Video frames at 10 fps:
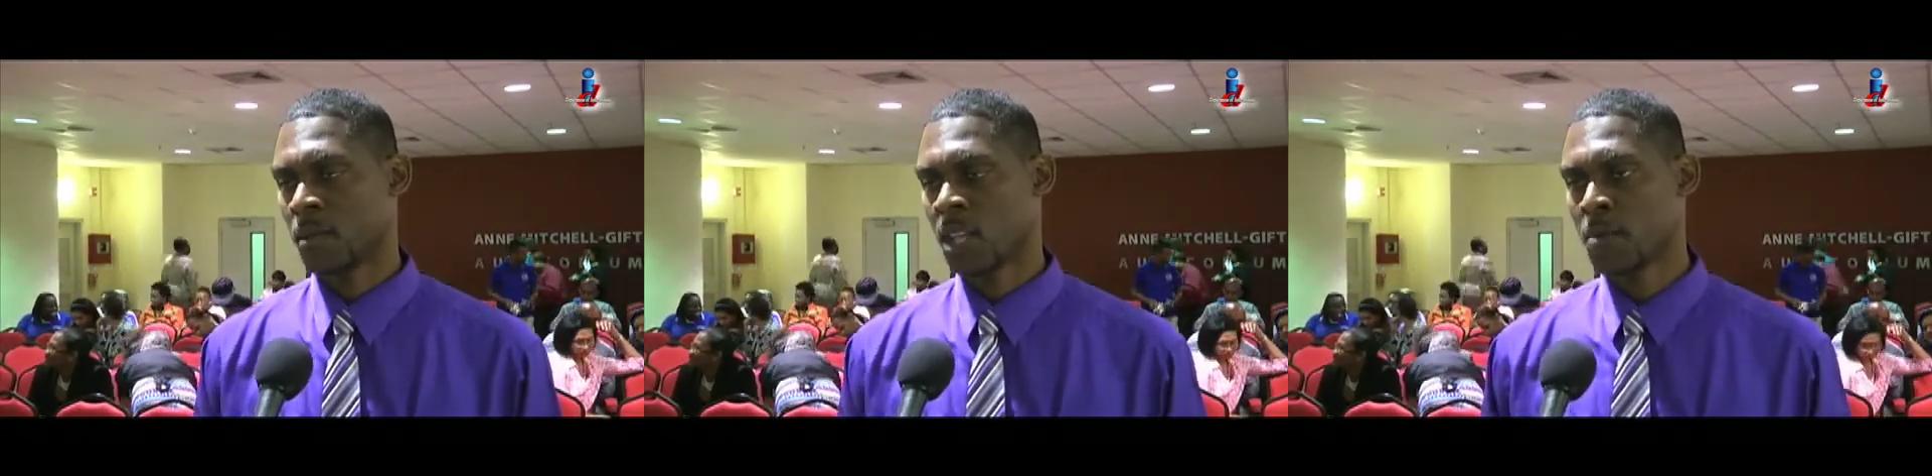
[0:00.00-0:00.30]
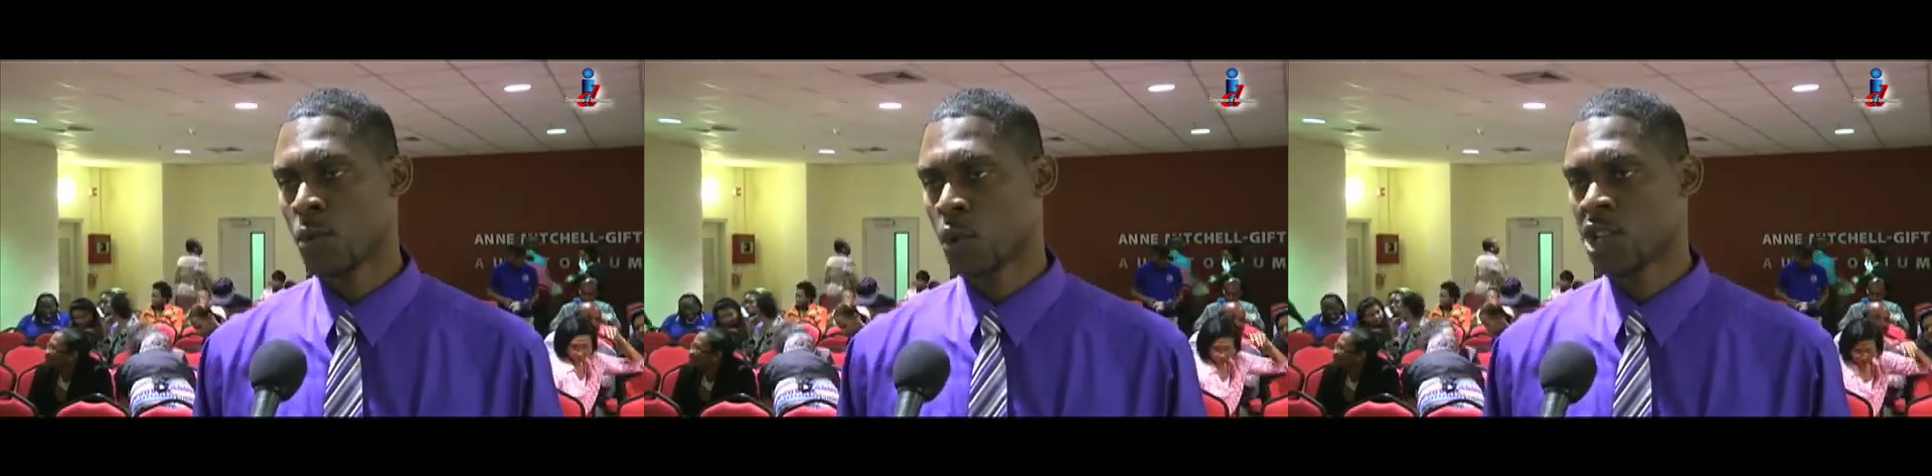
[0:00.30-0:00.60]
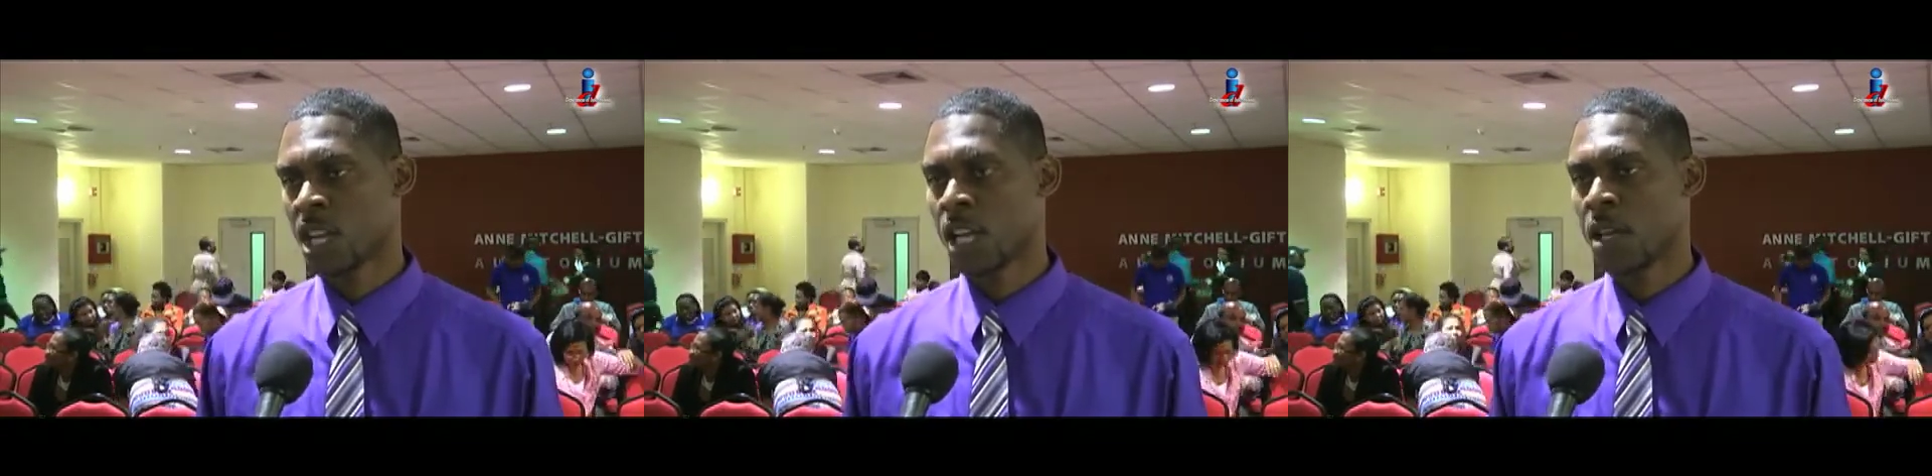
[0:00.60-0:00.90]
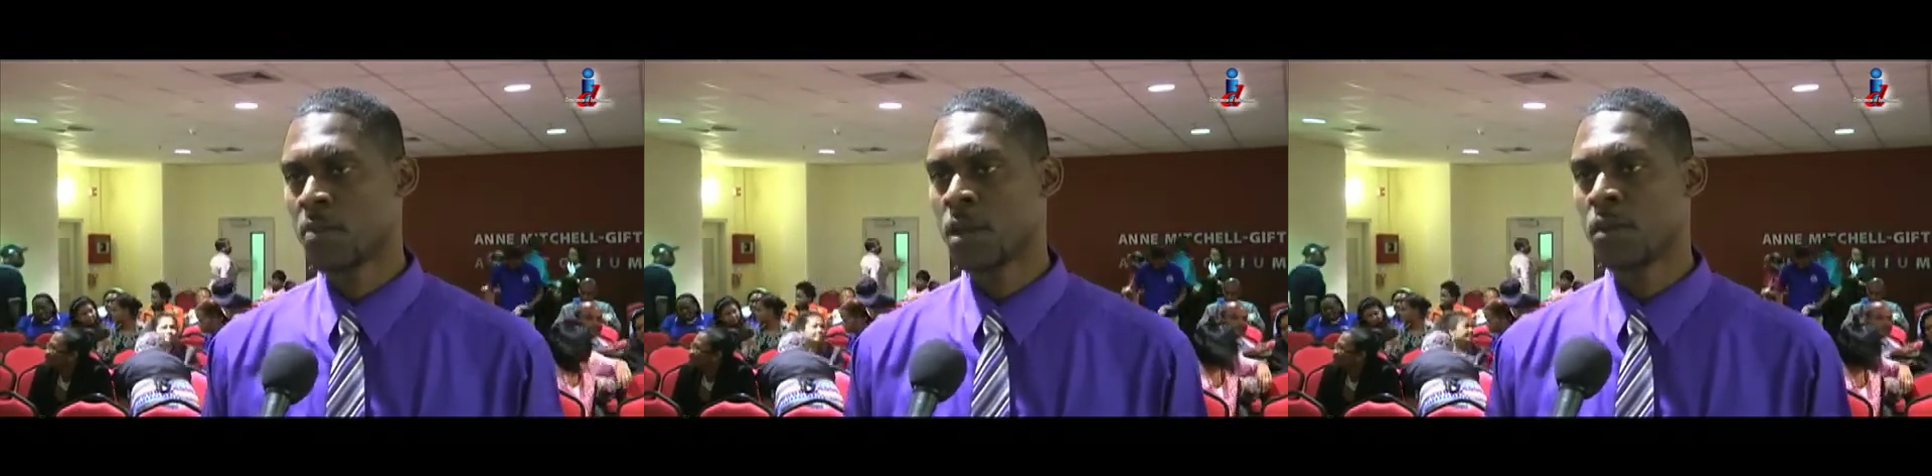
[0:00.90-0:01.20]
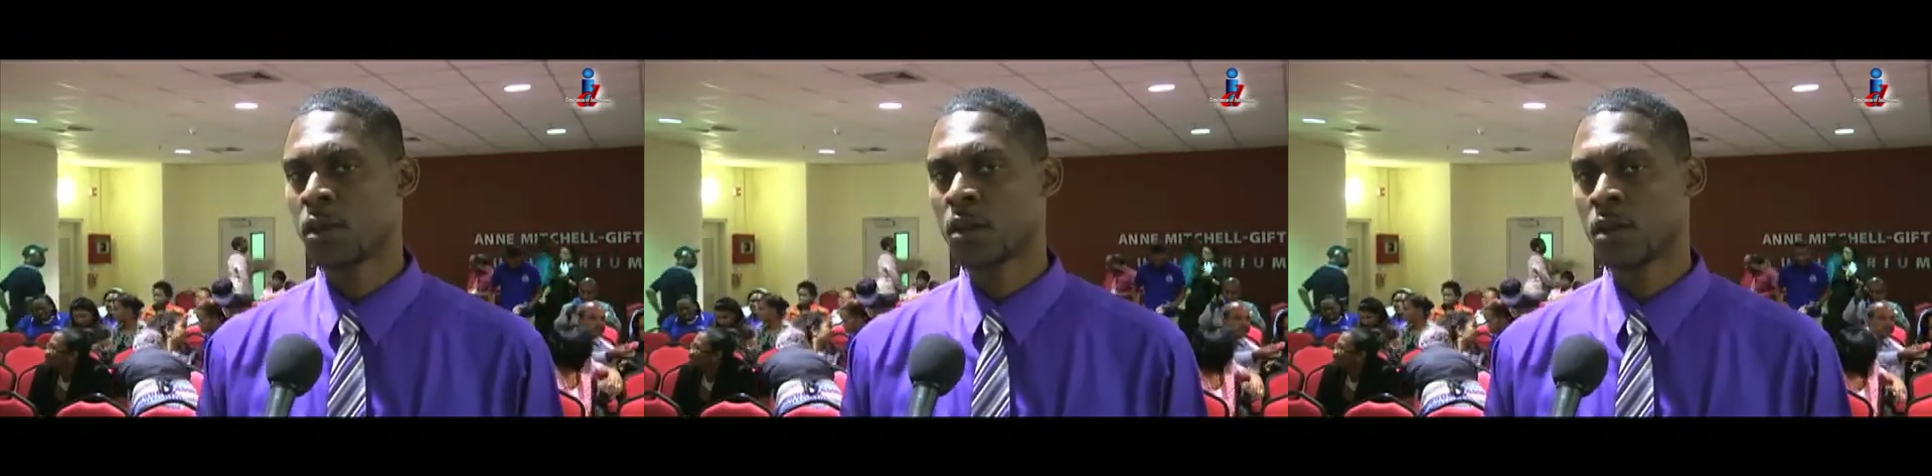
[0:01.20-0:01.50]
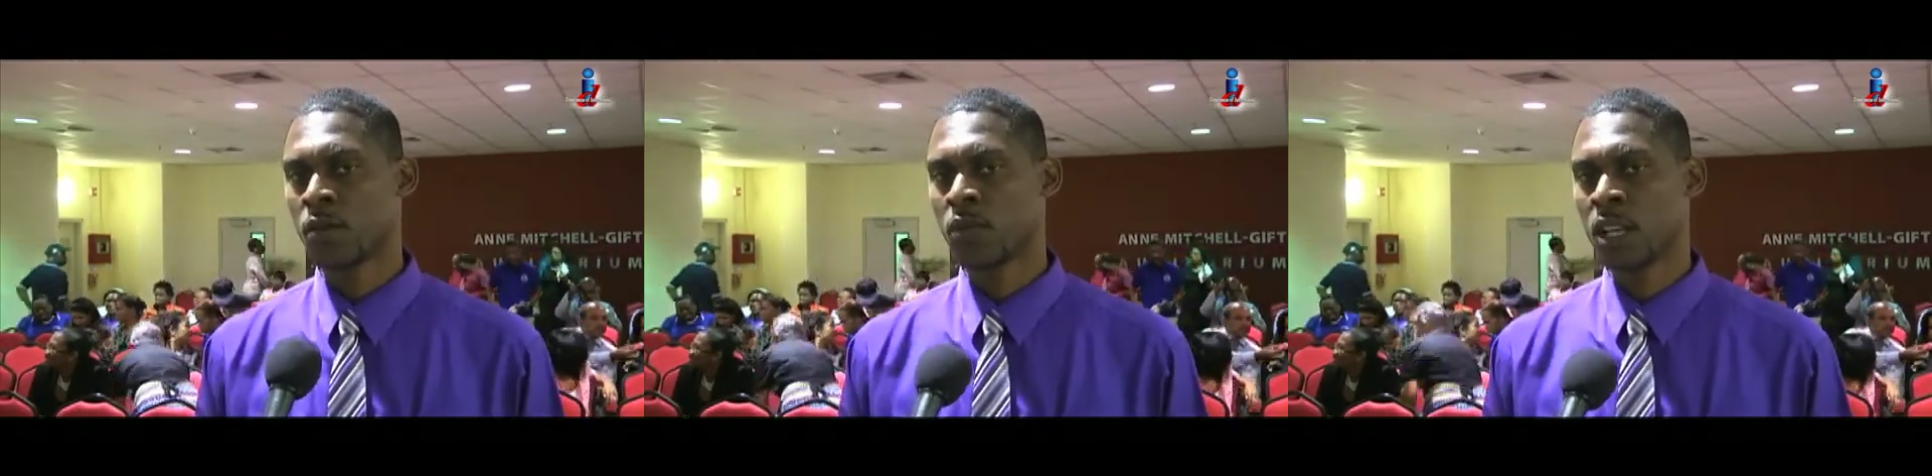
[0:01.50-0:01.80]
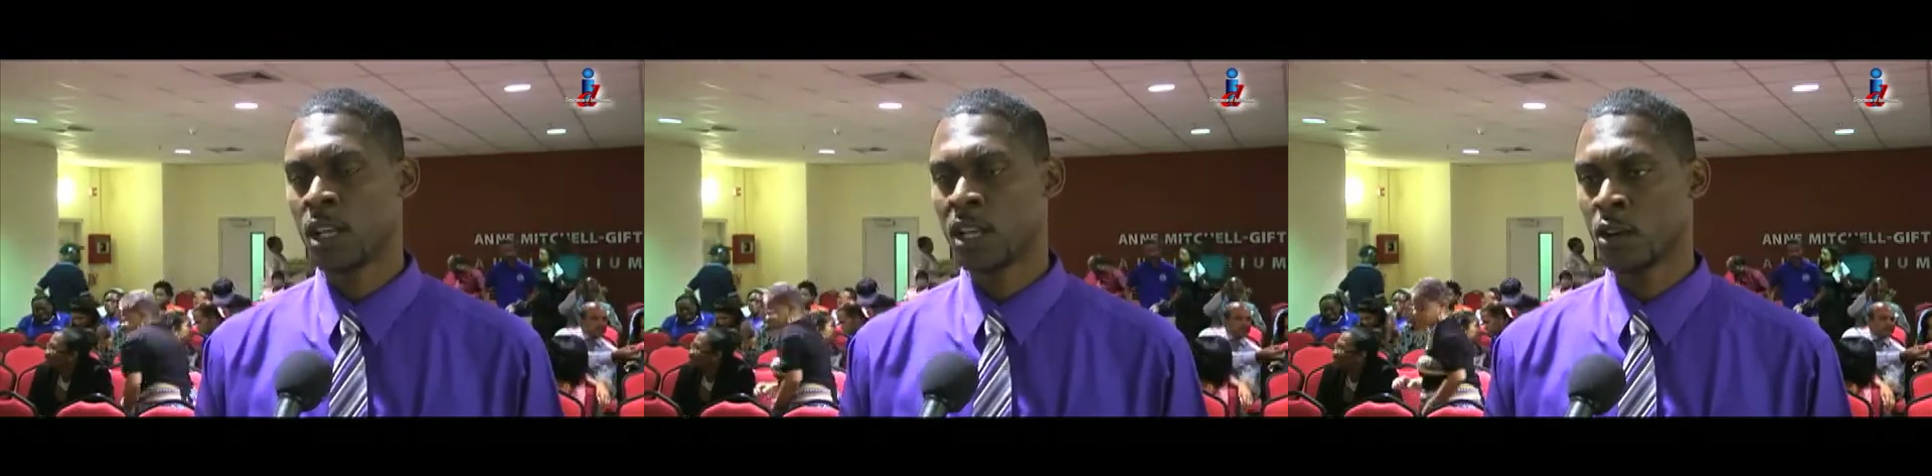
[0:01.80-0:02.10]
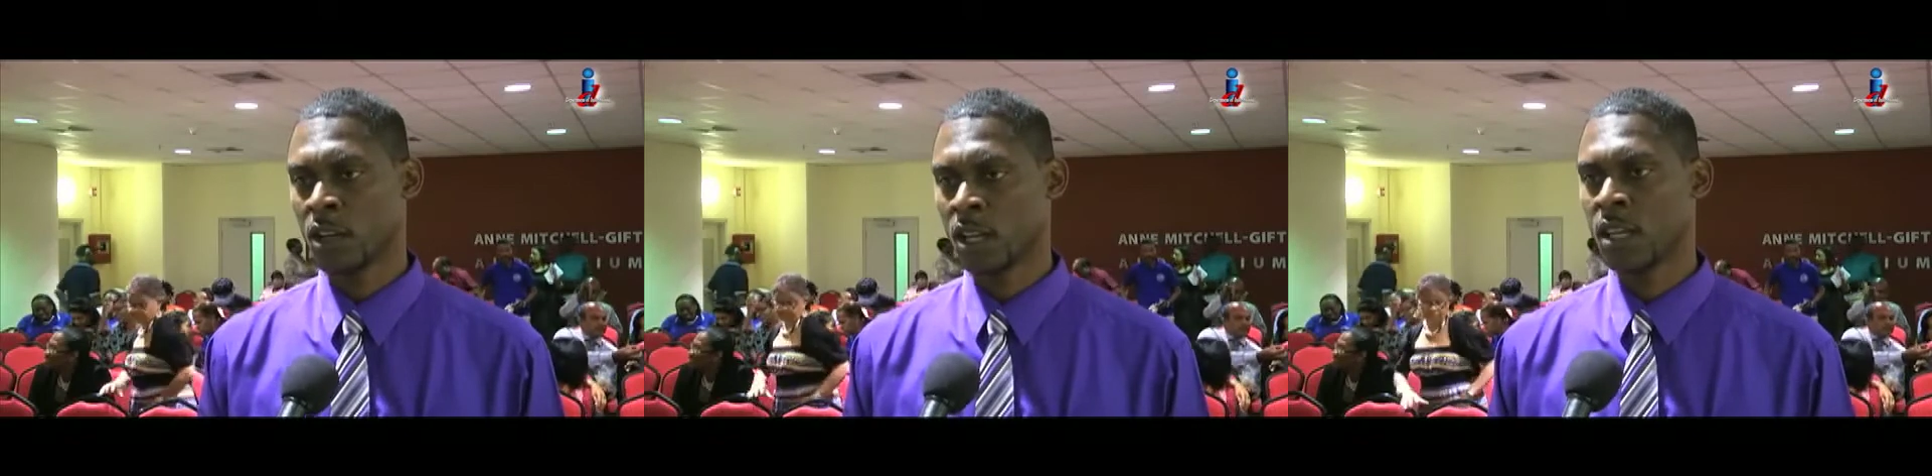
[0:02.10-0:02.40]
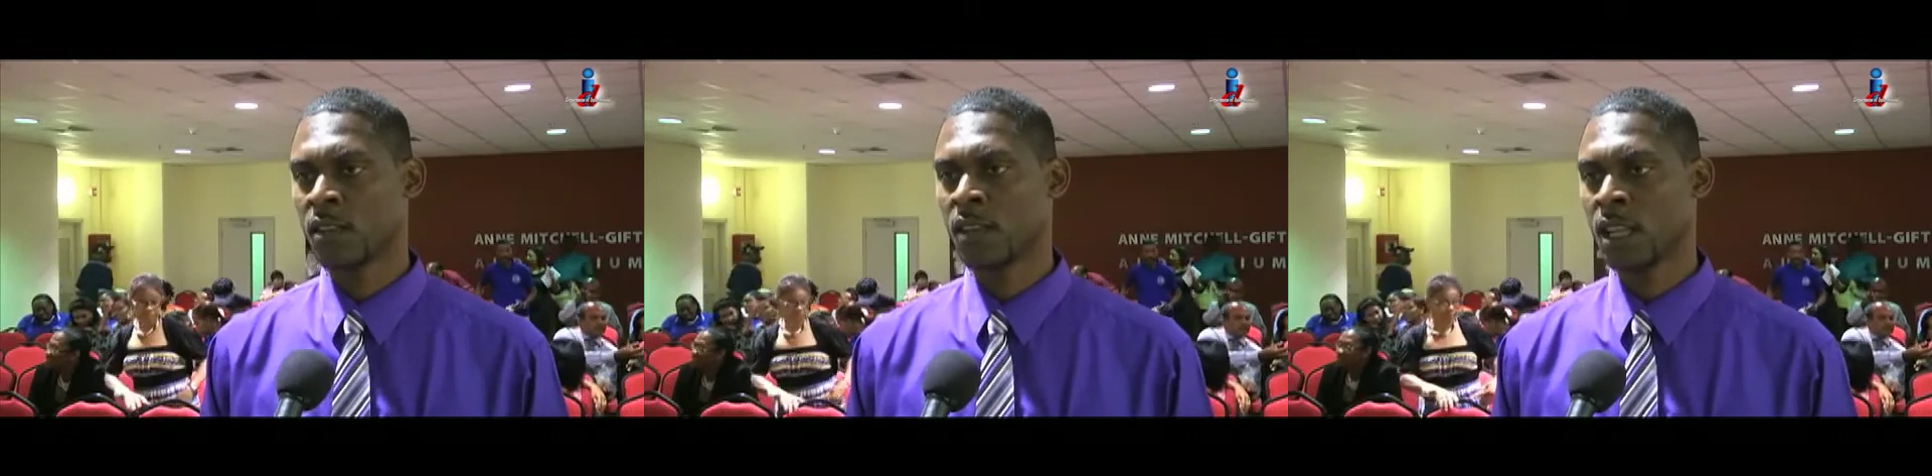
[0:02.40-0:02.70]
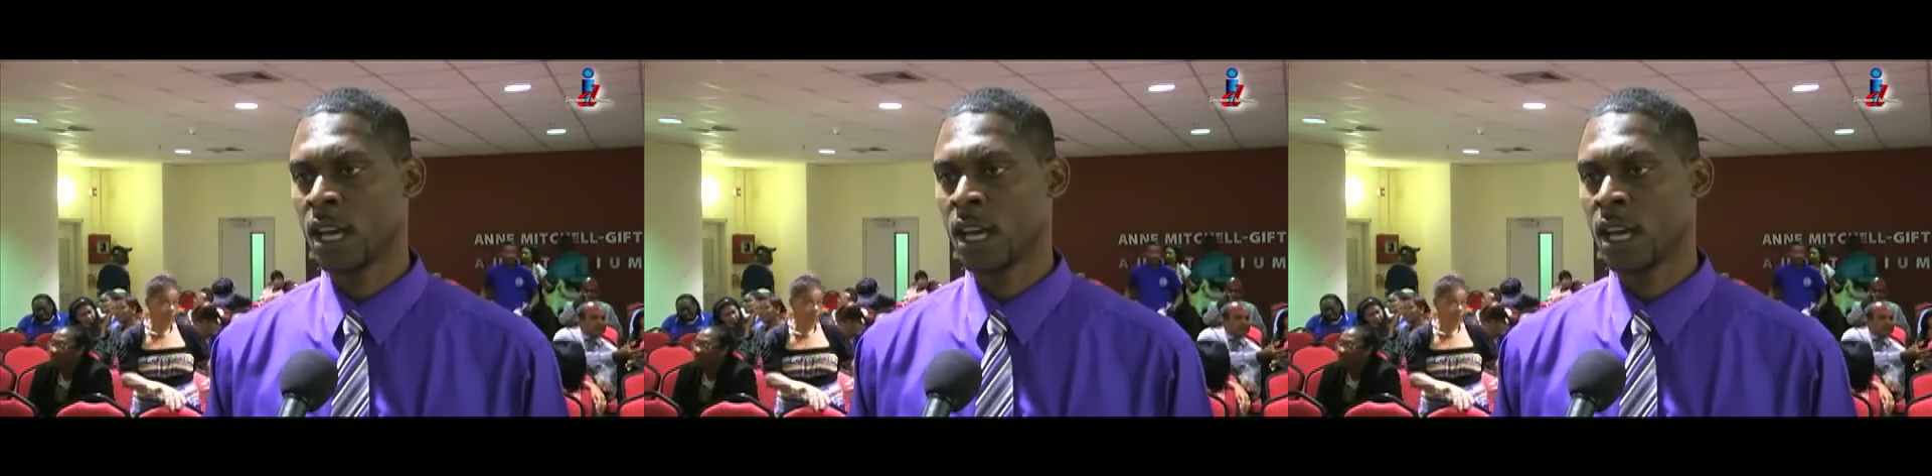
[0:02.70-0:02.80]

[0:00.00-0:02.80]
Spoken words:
Emotionally, people could feel inundated